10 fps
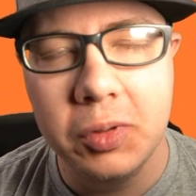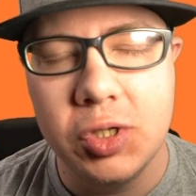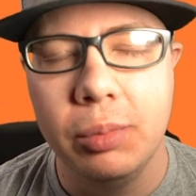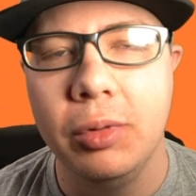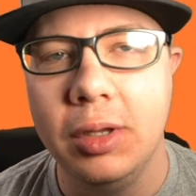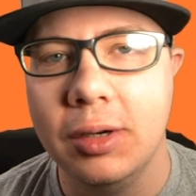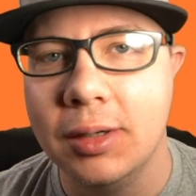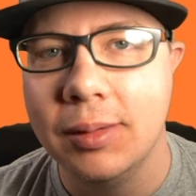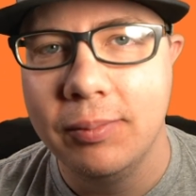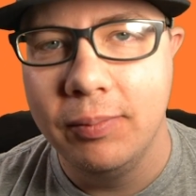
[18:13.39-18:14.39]
gym
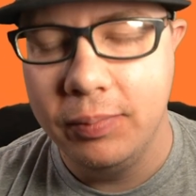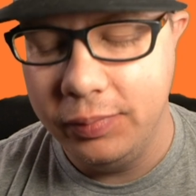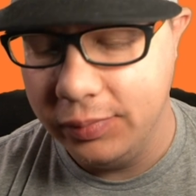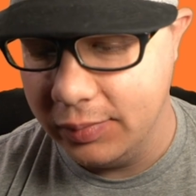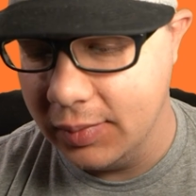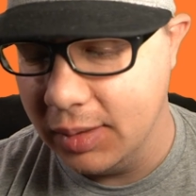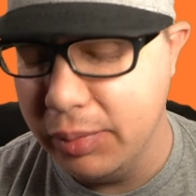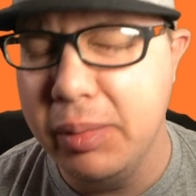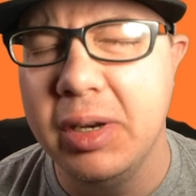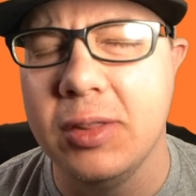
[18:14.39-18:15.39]
leader.
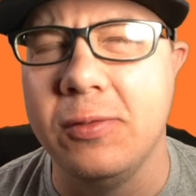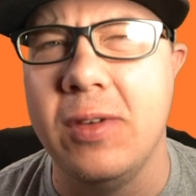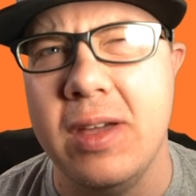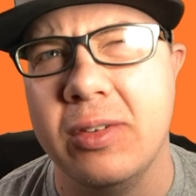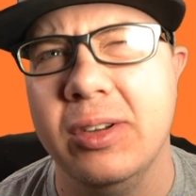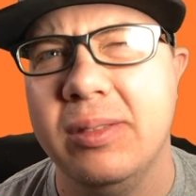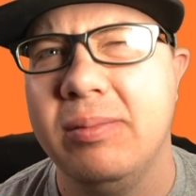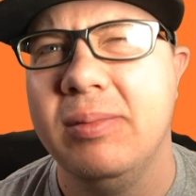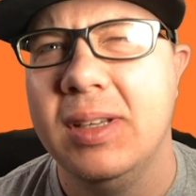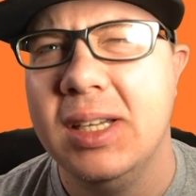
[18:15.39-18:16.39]
Maybe not the favorite,
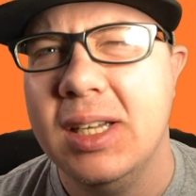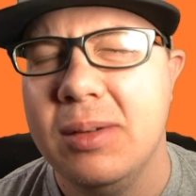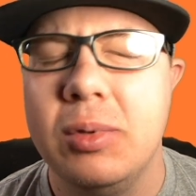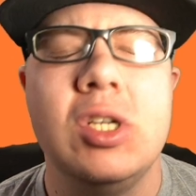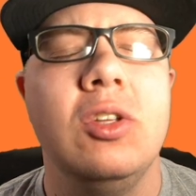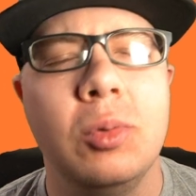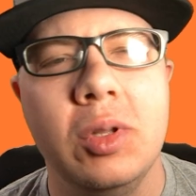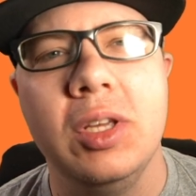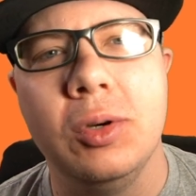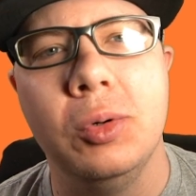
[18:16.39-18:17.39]
but she's
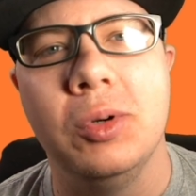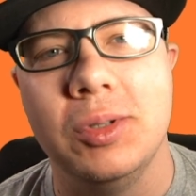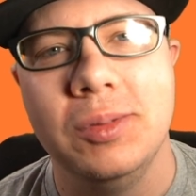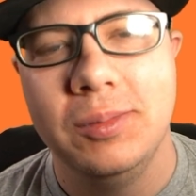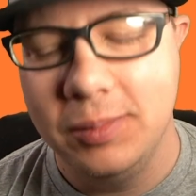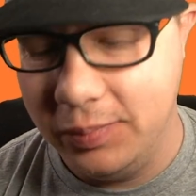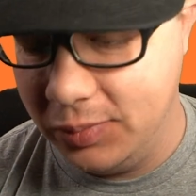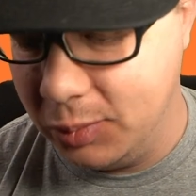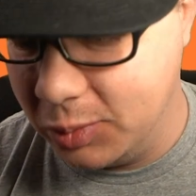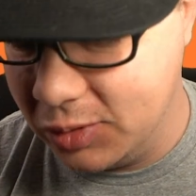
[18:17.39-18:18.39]
really cool.
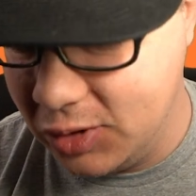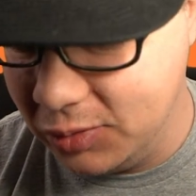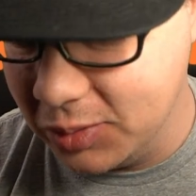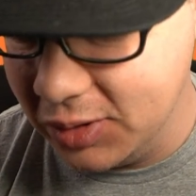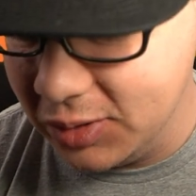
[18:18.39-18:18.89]
She's really